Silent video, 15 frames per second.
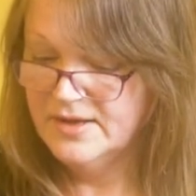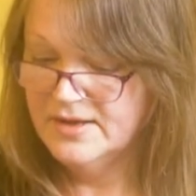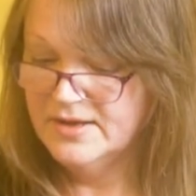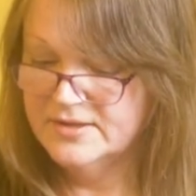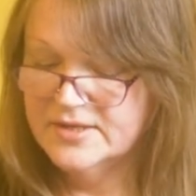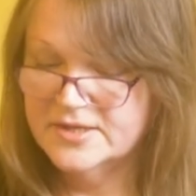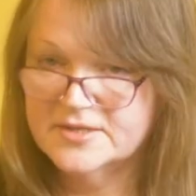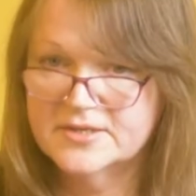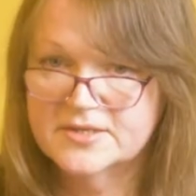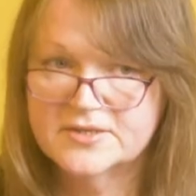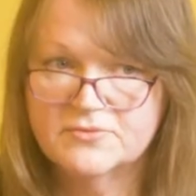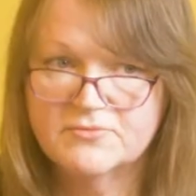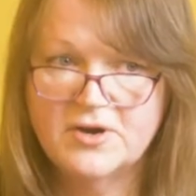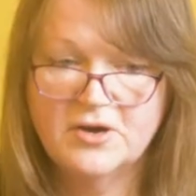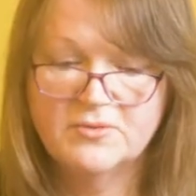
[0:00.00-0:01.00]
And this is
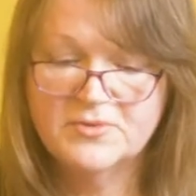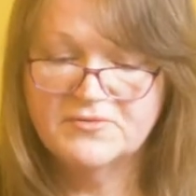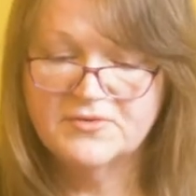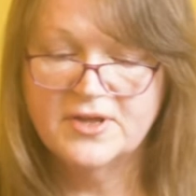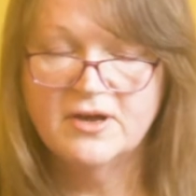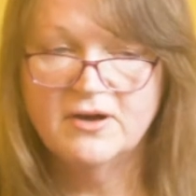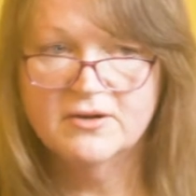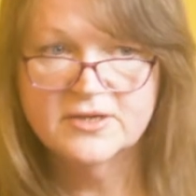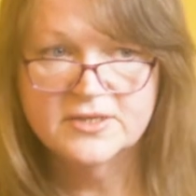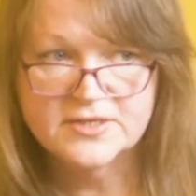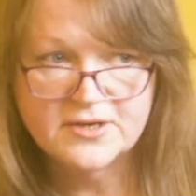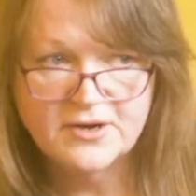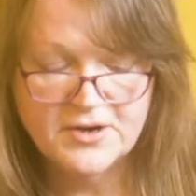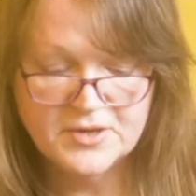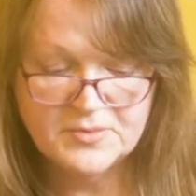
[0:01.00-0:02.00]
the realm of the
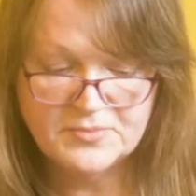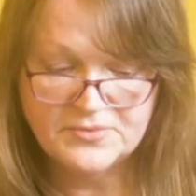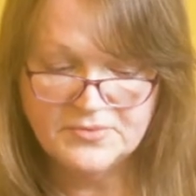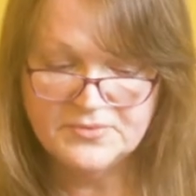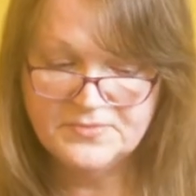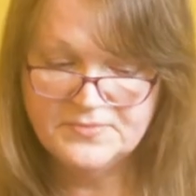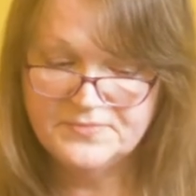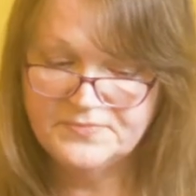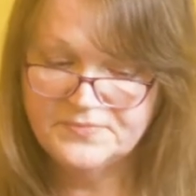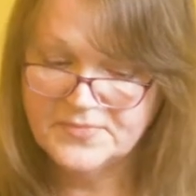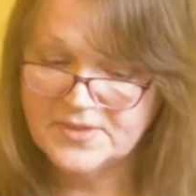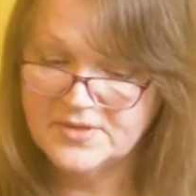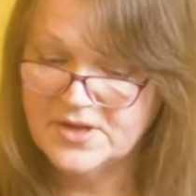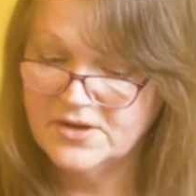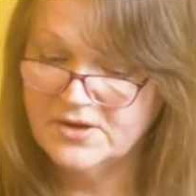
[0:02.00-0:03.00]
archetypal,
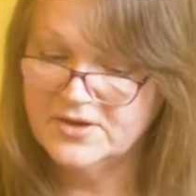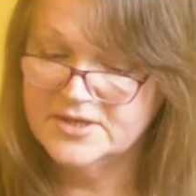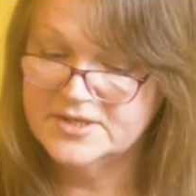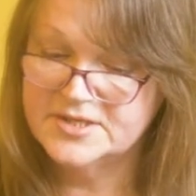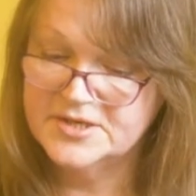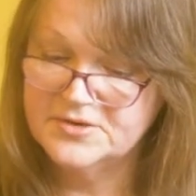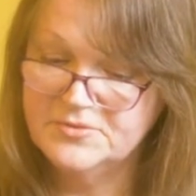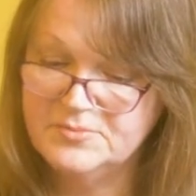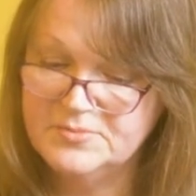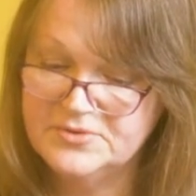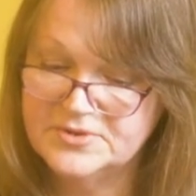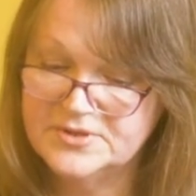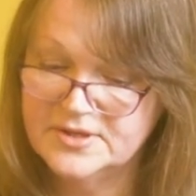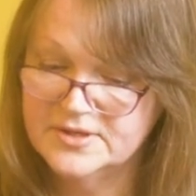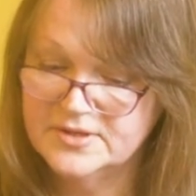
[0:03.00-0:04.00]
the ideal
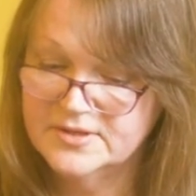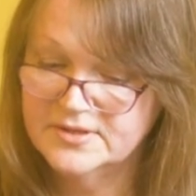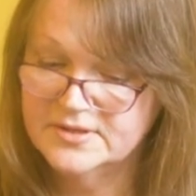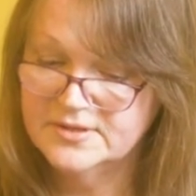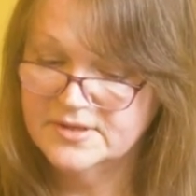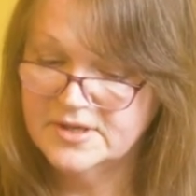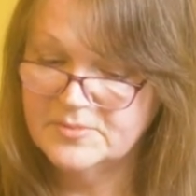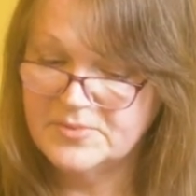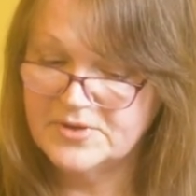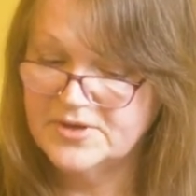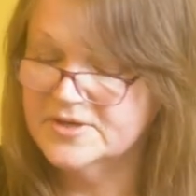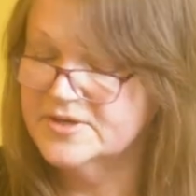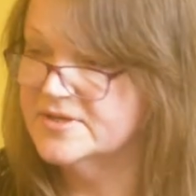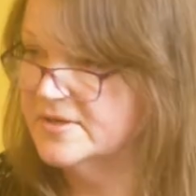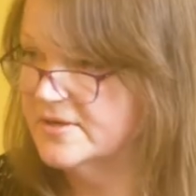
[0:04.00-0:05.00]
Buddha, a
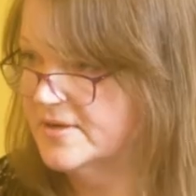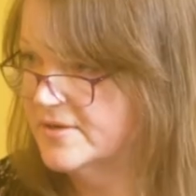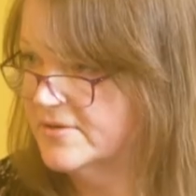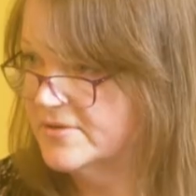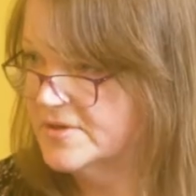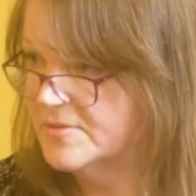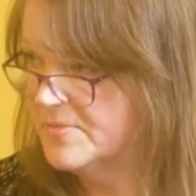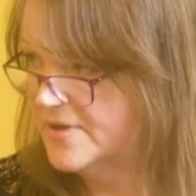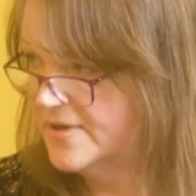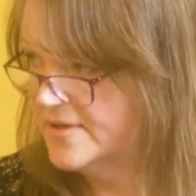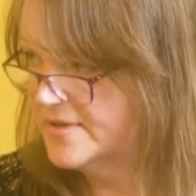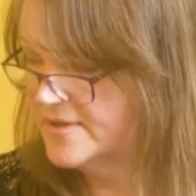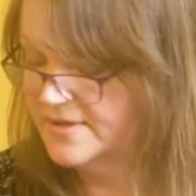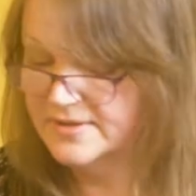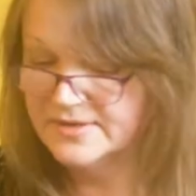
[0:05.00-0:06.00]
person and not a
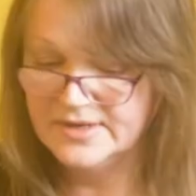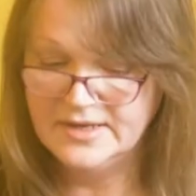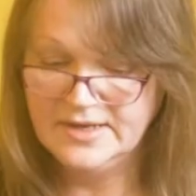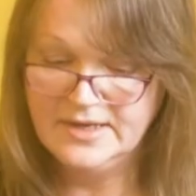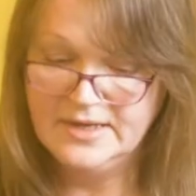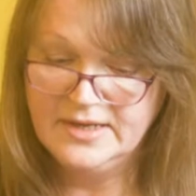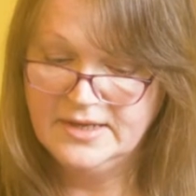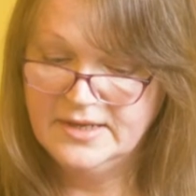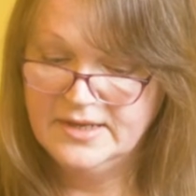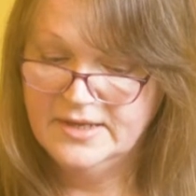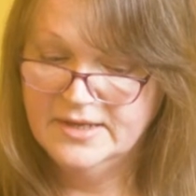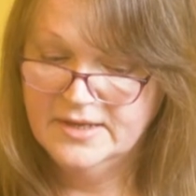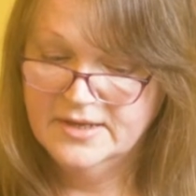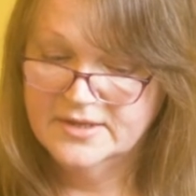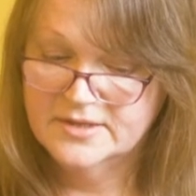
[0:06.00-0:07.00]
person.
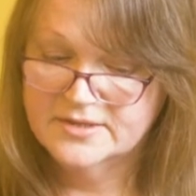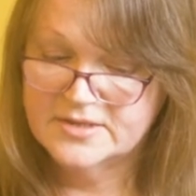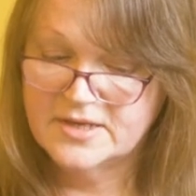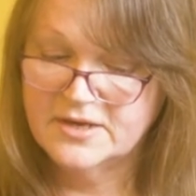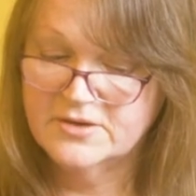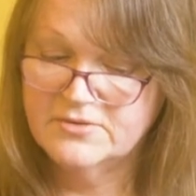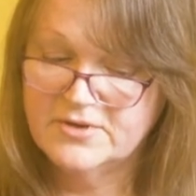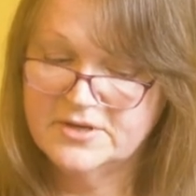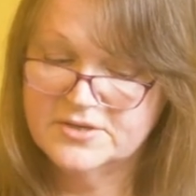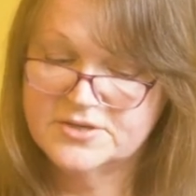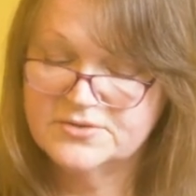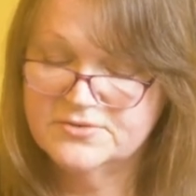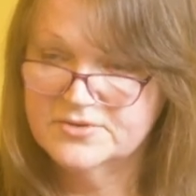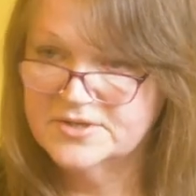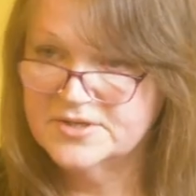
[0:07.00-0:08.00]

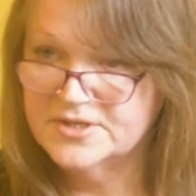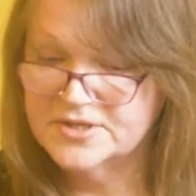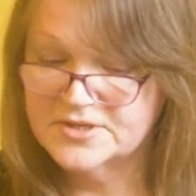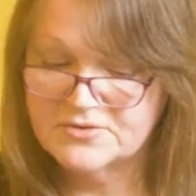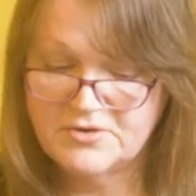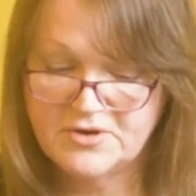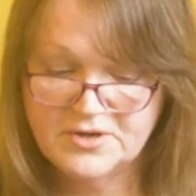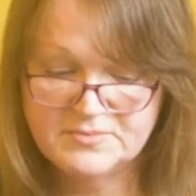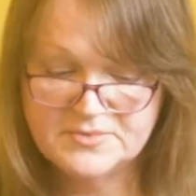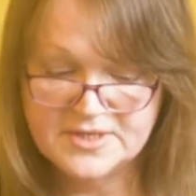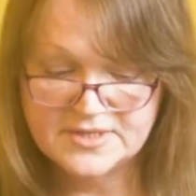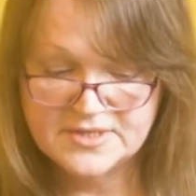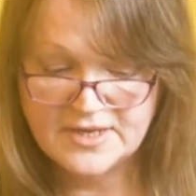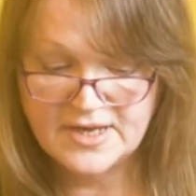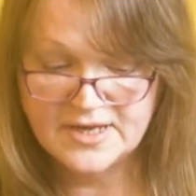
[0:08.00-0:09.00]
Sangharakshita has described
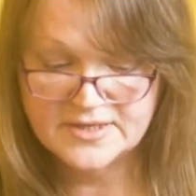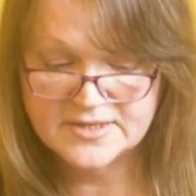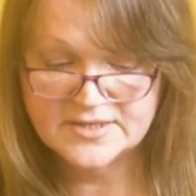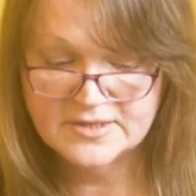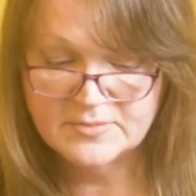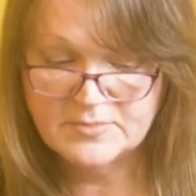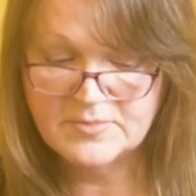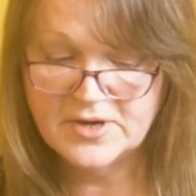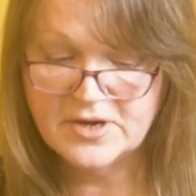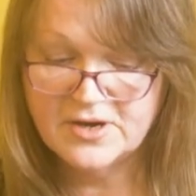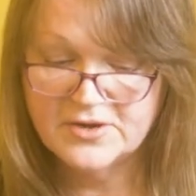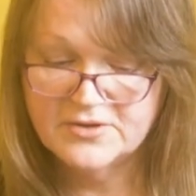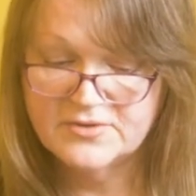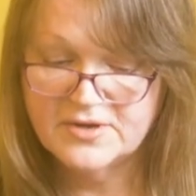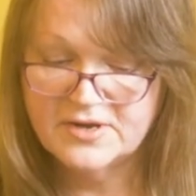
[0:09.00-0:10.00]
it as
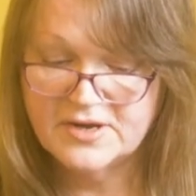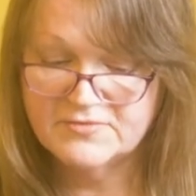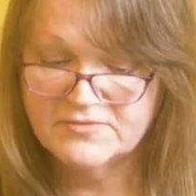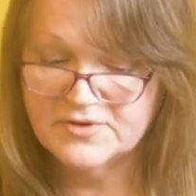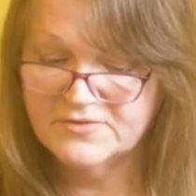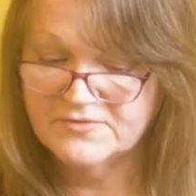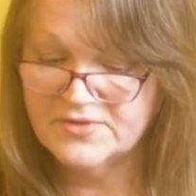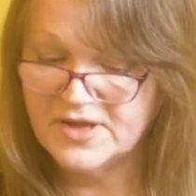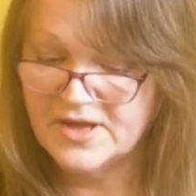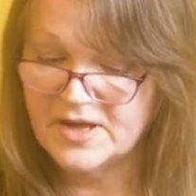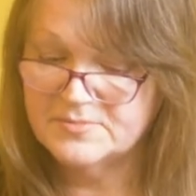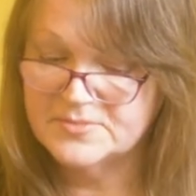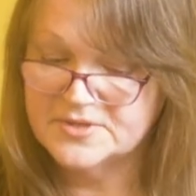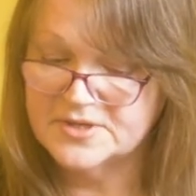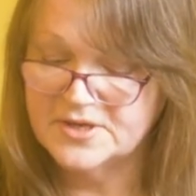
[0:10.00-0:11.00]
below the level of the
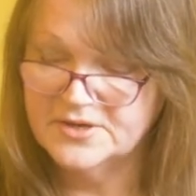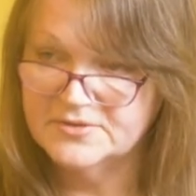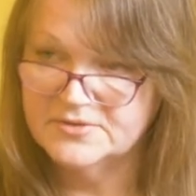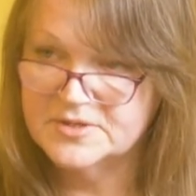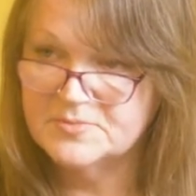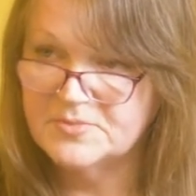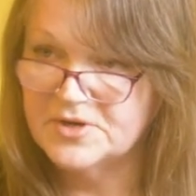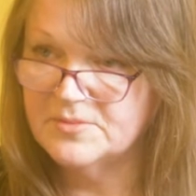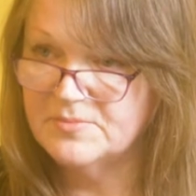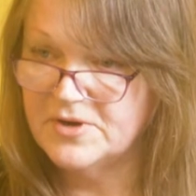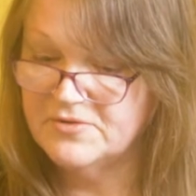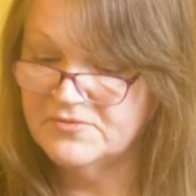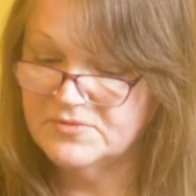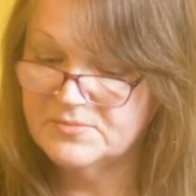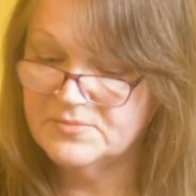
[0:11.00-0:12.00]
absolute, but
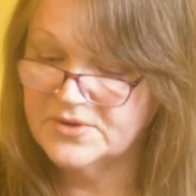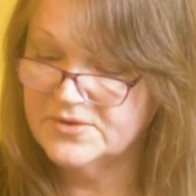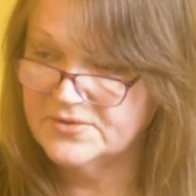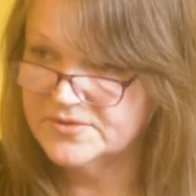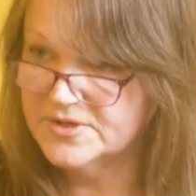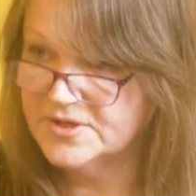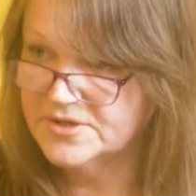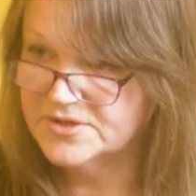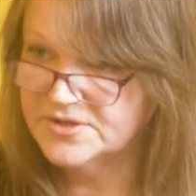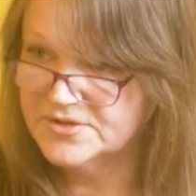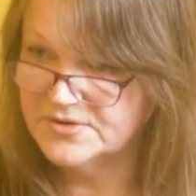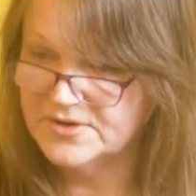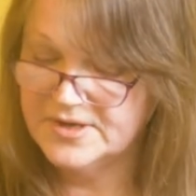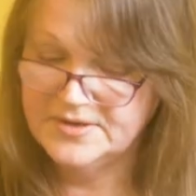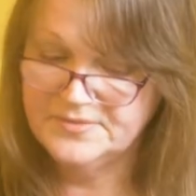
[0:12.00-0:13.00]
above and beyond
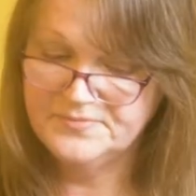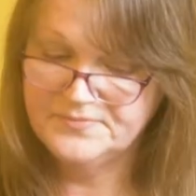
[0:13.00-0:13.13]
history.